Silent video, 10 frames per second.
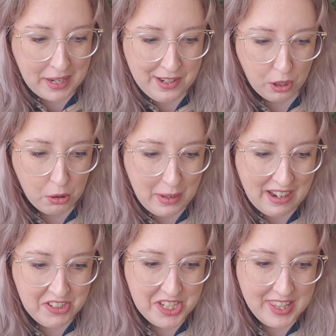my home
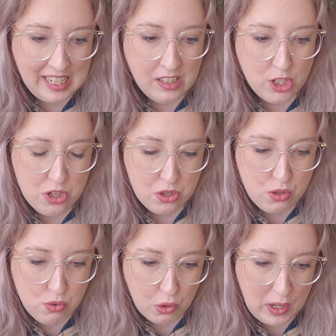after they
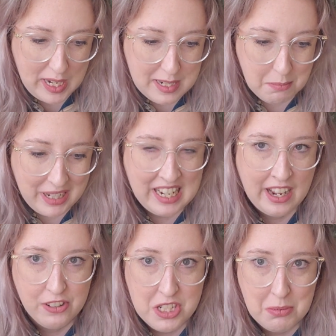destroyed my
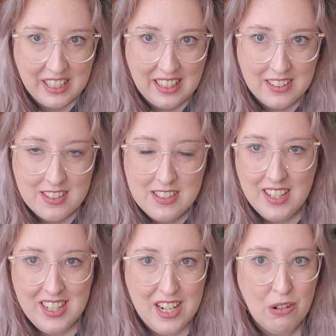houseplants?
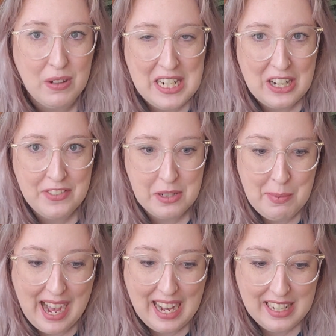Right off the
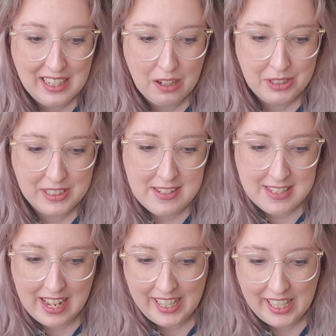bat, I'm gonna
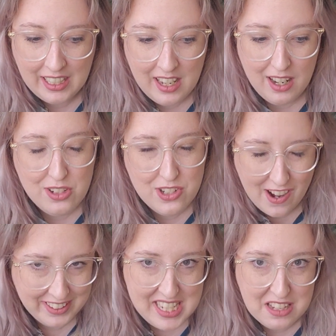say
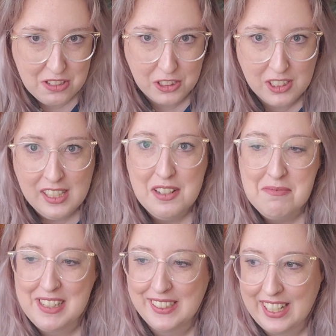not the asshole,
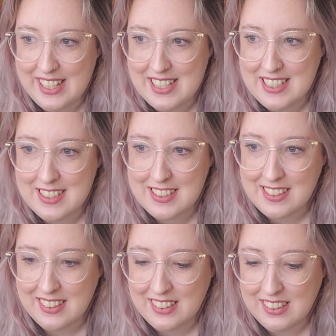because,
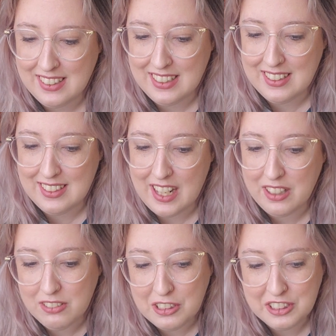
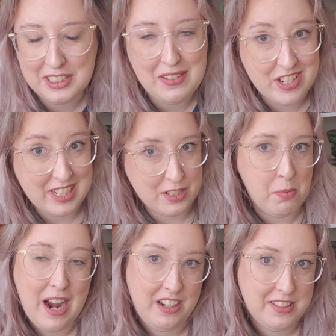well, sometimes you get
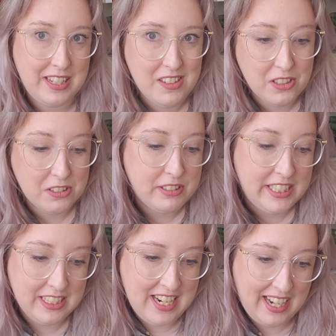surprised. Like, you'll
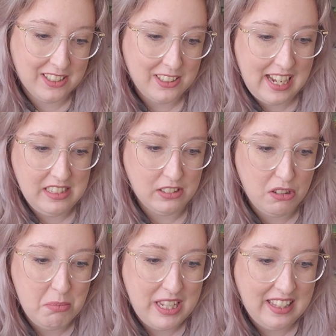read the title and it
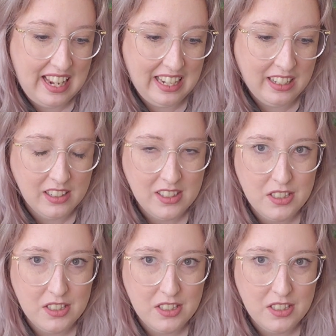will be like,